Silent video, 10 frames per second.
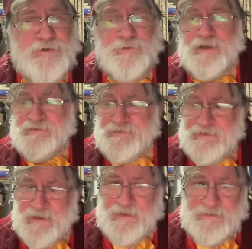you get an
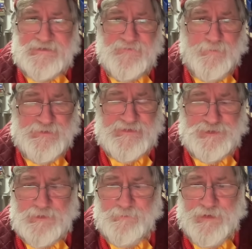alliance of
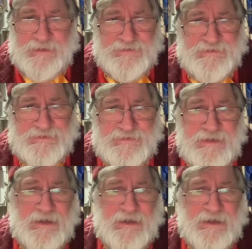opposition parties.